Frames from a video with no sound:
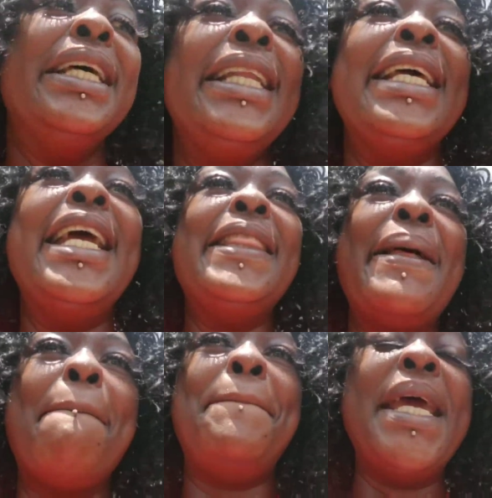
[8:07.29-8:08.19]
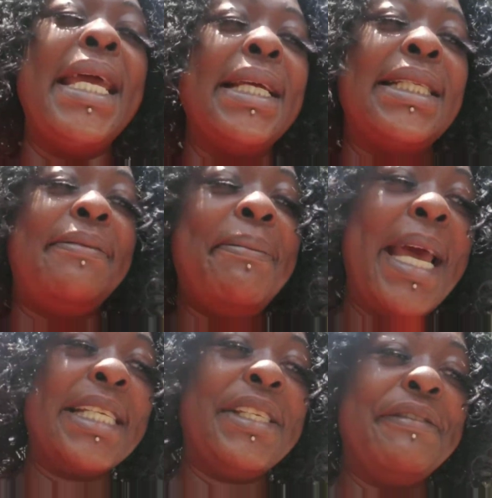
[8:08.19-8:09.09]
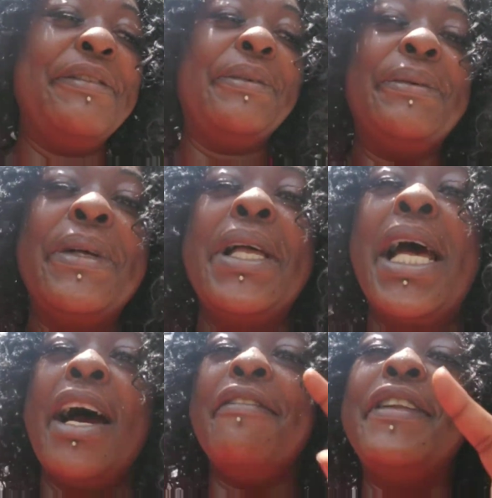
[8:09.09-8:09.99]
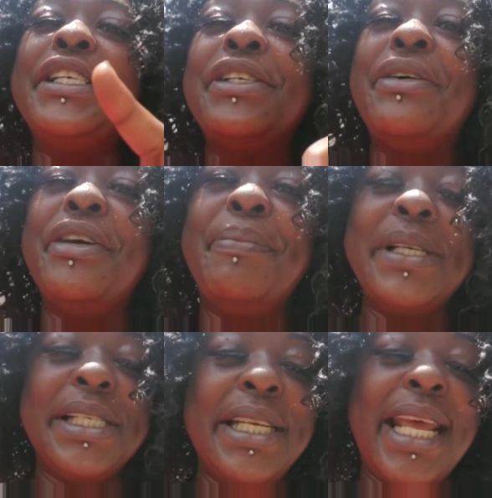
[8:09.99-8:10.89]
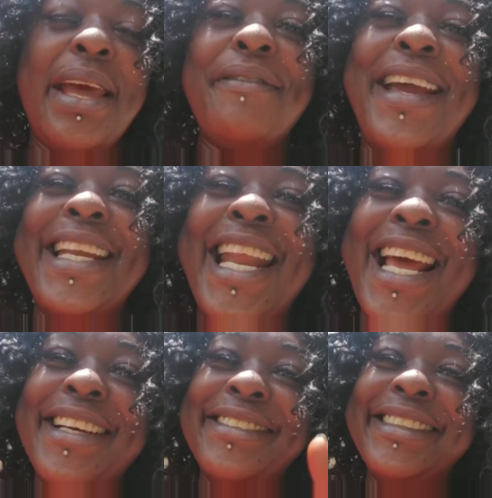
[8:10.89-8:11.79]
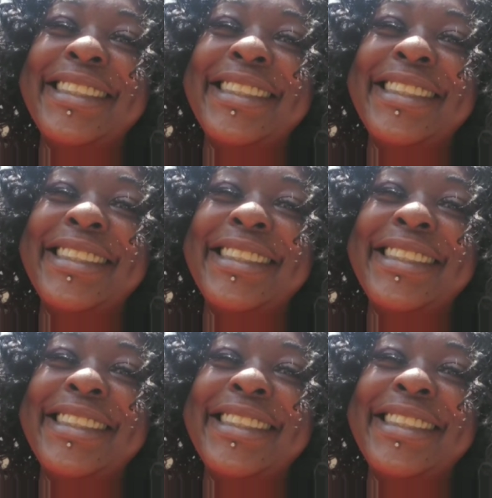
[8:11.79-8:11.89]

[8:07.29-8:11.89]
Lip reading: To get the big passion fruit. I'm finna show you a picture of that right now.